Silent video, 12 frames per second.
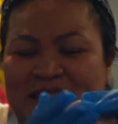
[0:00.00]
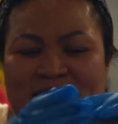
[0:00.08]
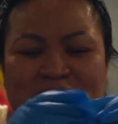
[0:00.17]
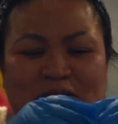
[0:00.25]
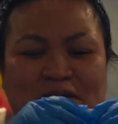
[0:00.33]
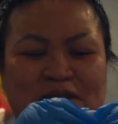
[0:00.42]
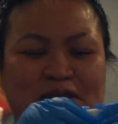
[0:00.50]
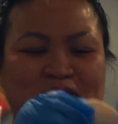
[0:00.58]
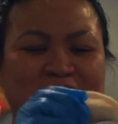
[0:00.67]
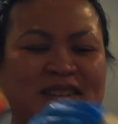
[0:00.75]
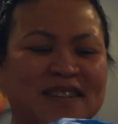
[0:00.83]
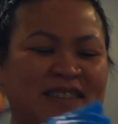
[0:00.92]
So when you do
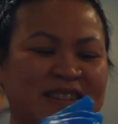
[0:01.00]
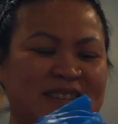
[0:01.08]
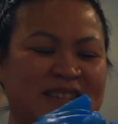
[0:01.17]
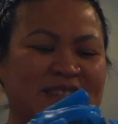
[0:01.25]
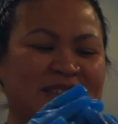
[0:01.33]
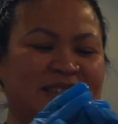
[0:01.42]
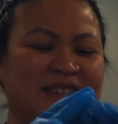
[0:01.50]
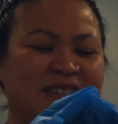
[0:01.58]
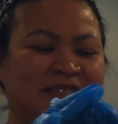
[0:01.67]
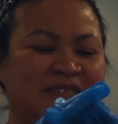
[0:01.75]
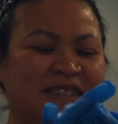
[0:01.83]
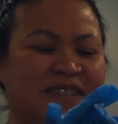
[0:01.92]
it like this, you
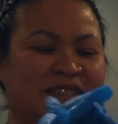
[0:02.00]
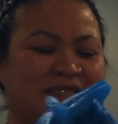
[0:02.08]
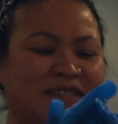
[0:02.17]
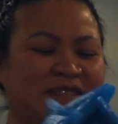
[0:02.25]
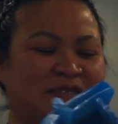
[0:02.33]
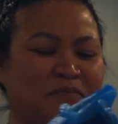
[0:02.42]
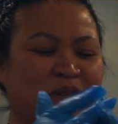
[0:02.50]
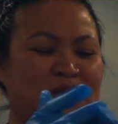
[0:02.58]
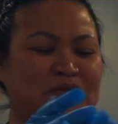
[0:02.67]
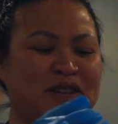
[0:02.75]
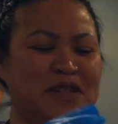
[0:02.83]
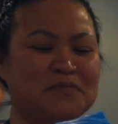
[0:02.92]
can't really
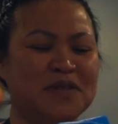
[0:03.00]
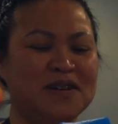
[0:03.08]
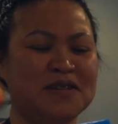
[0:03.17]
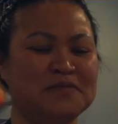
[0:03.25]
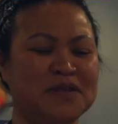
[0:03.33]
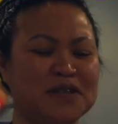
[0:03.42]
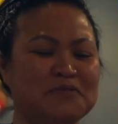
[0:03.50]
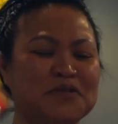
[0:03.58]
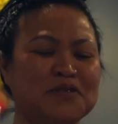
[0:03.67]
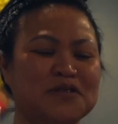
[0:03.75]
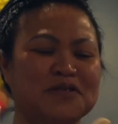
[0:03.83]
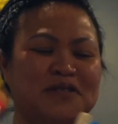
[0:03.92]
pan fry the bottom. I
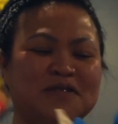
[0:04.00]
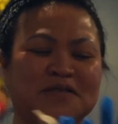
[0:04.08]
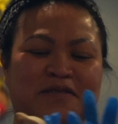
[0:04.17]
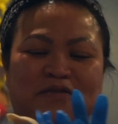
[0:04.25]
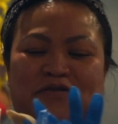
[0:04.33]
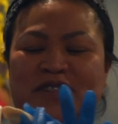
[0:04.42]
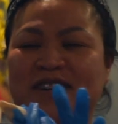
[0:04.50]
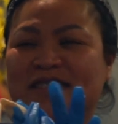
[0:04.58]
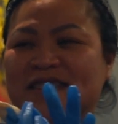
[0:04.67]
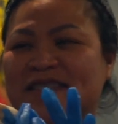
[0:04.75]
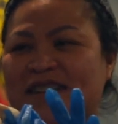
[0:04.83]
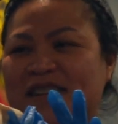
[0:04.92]
suppose you could fry
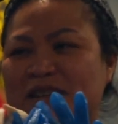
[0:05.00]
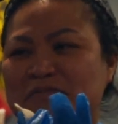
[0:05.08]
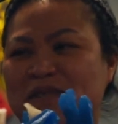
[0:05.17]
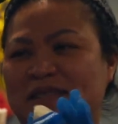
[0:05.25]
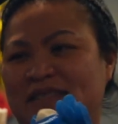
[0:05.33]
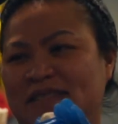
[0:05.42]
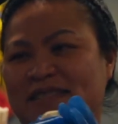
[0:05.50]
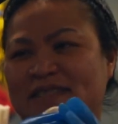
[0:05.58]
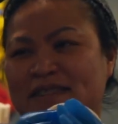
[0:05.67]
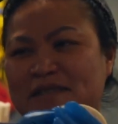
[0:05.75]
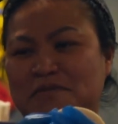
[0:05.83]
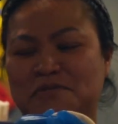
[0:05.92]
this side, but it's
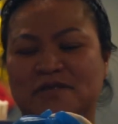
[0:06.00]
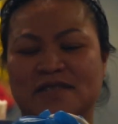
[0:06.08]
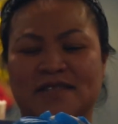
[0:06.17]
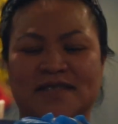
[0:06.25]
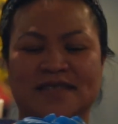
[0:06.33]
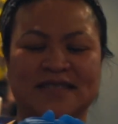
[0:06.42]
not as pretty.